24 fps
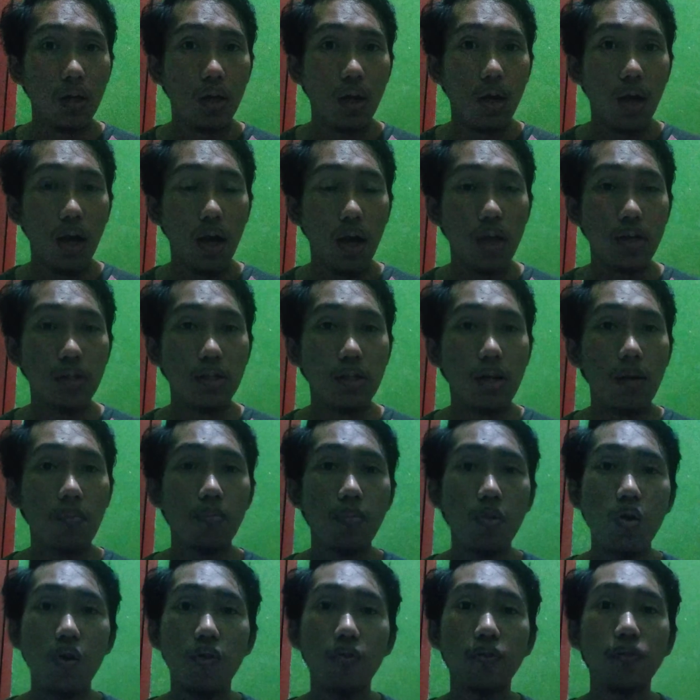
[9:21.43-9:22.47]
and the
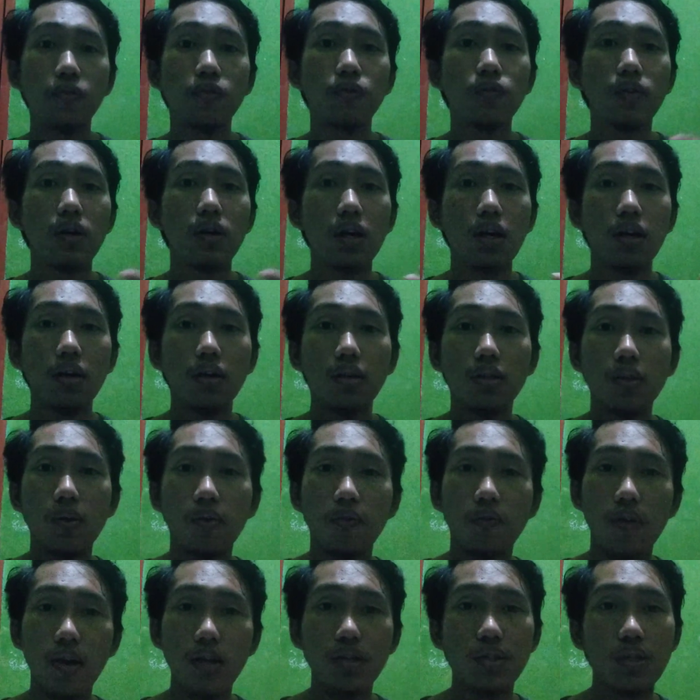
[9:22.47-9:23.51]
move
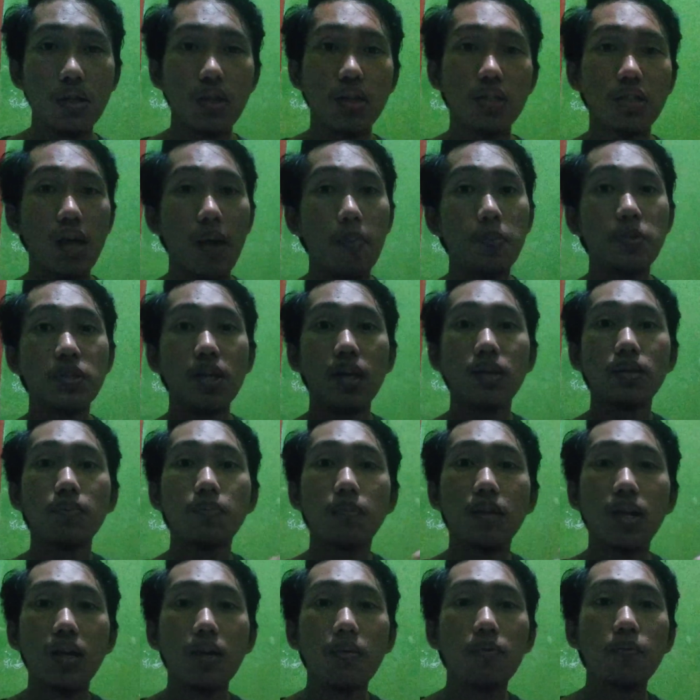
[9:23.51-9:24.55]
function is
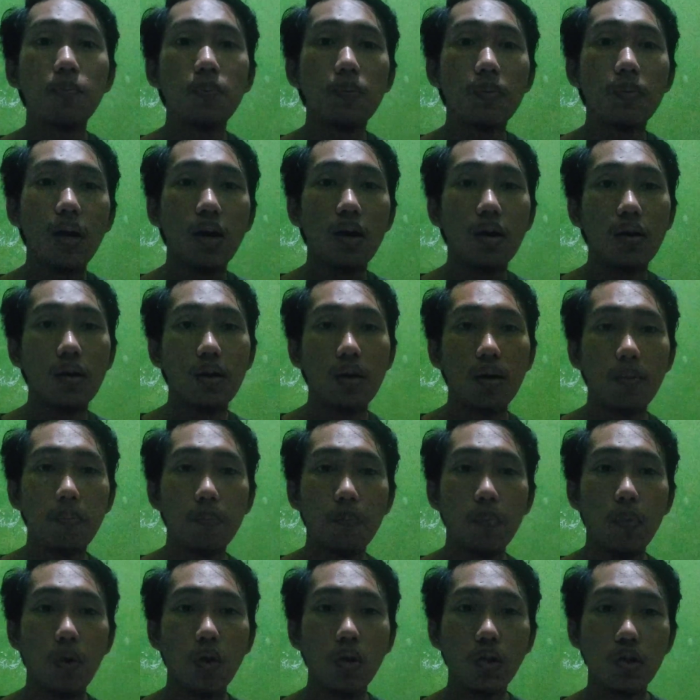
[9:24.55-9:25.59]
accepting
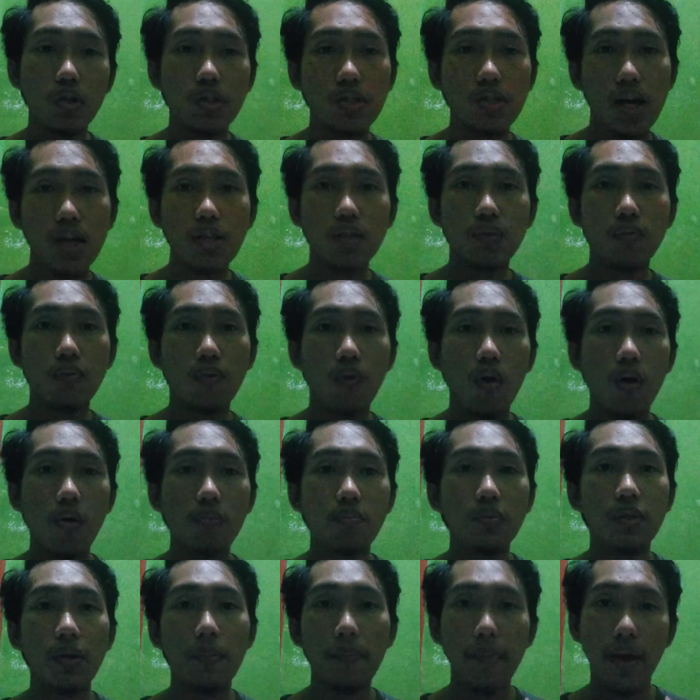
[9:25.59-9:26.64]
apologize
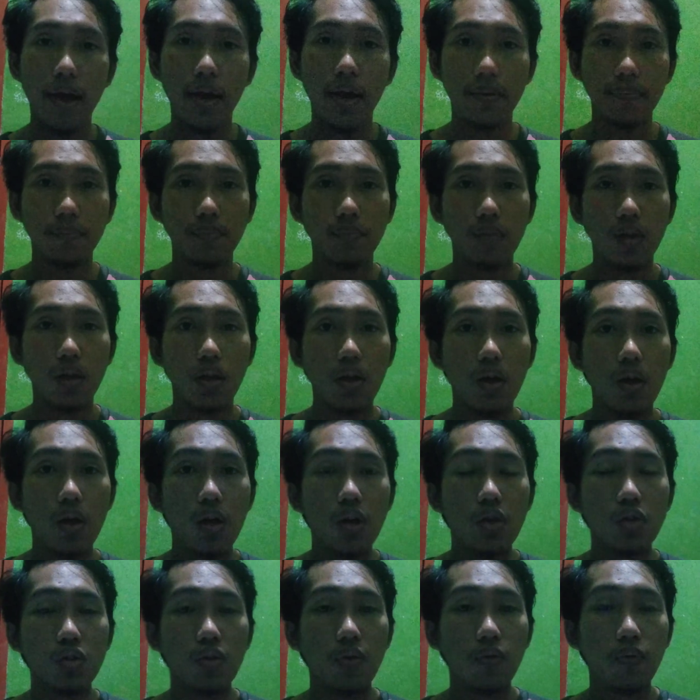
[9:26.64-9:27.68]
from the man.
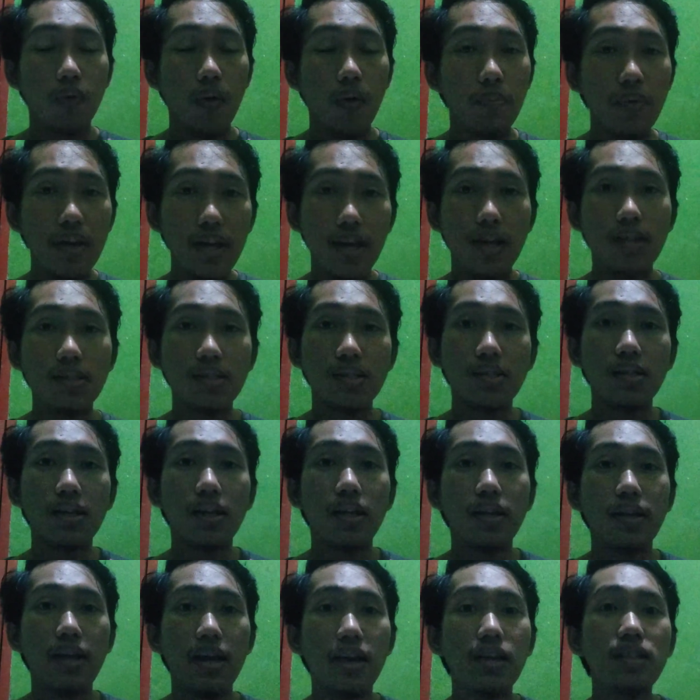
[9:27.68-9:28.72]
So from this,
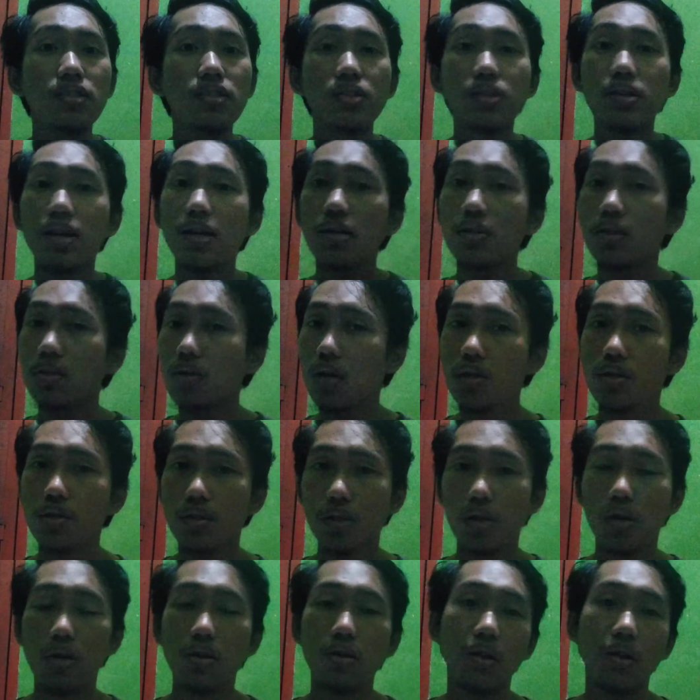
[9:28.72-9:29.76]
the internal
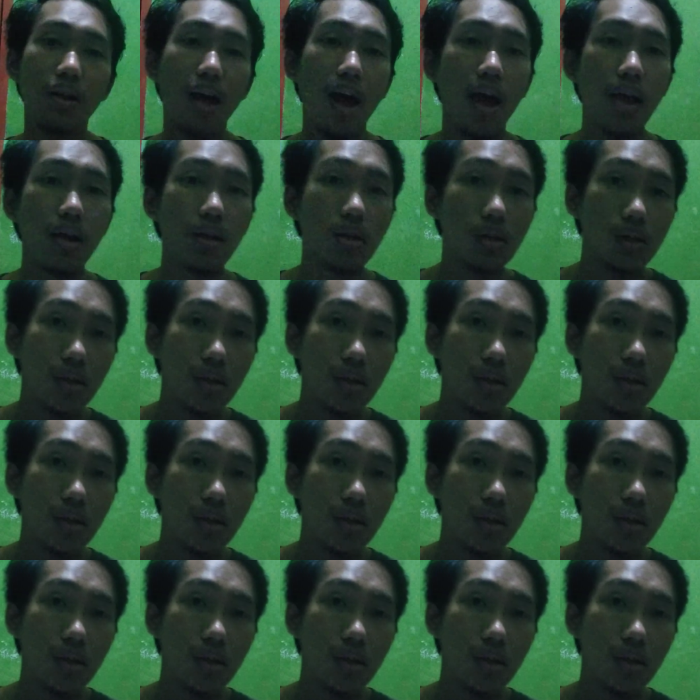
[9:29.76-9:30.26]
structure that I